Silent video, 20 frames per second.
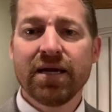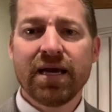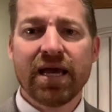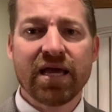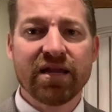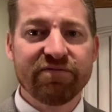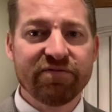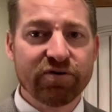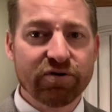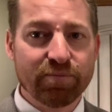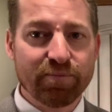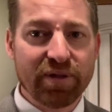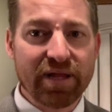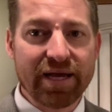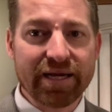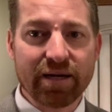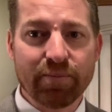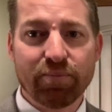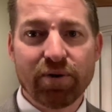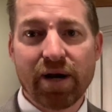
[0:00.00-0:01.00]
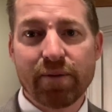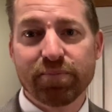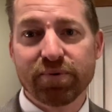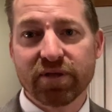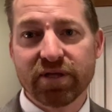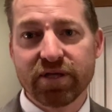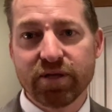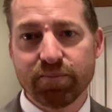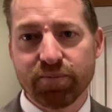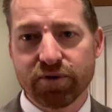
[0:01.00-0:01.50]
and if you're applying it
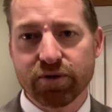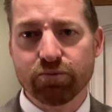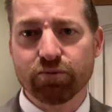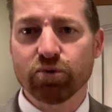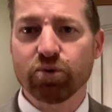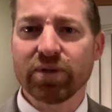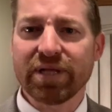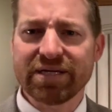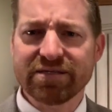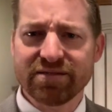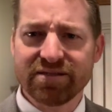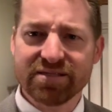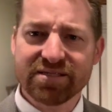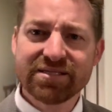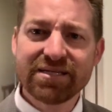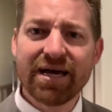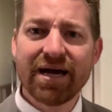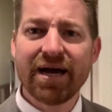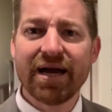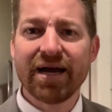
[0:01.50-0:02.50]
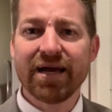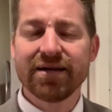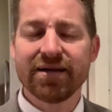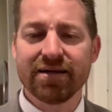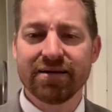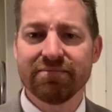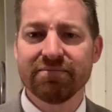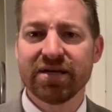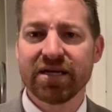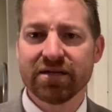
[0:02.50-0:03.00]
properly, you put the rule out to the side,
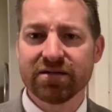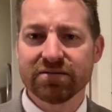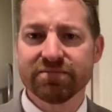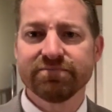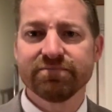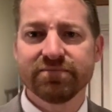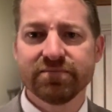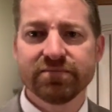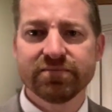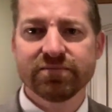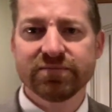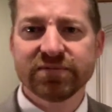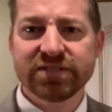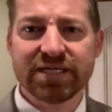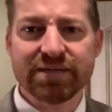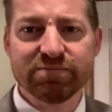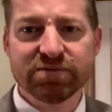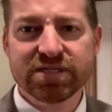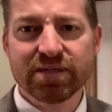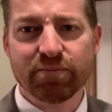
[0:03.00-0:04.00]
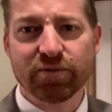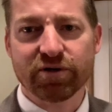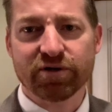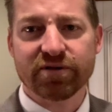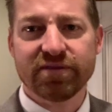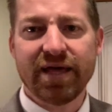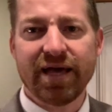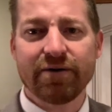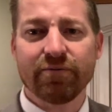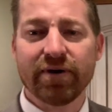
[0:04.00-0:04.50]
and it'll seem similar in
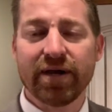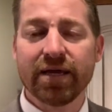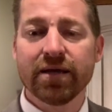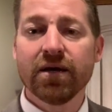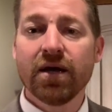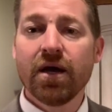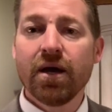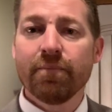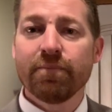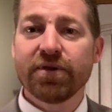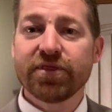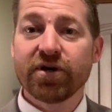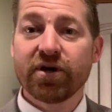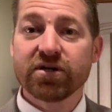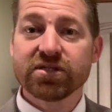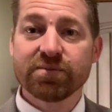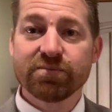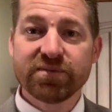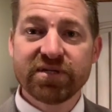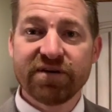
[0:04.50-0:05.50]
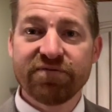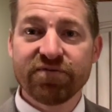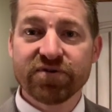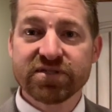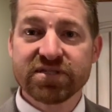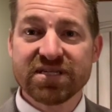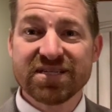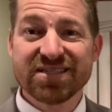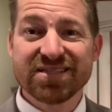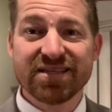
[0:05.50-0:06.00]
that way. But there are some
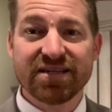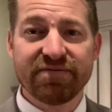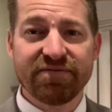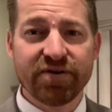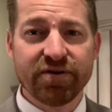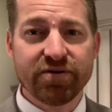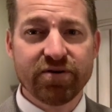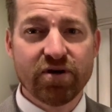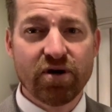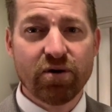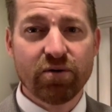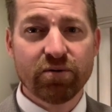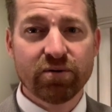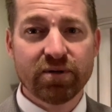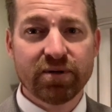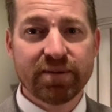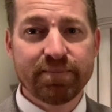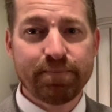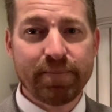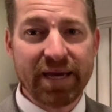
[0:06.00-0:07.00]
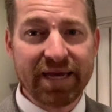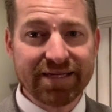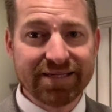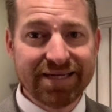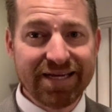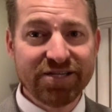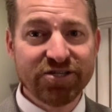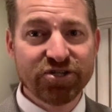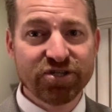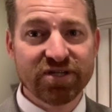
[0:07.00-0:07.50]
differences that if you don't pay
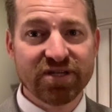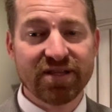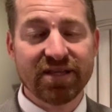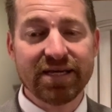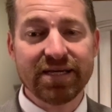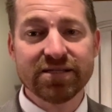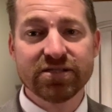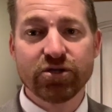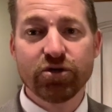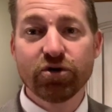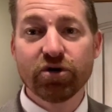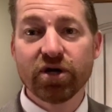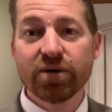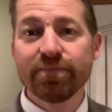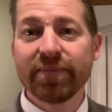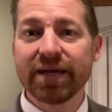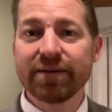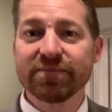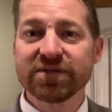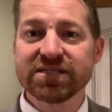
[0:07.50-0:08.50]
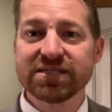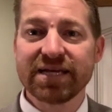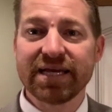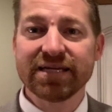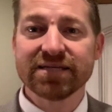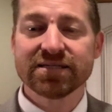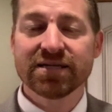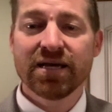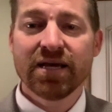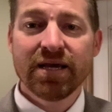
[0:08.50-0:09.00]
attention to these, you could make
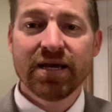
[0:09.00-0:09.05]
mistakes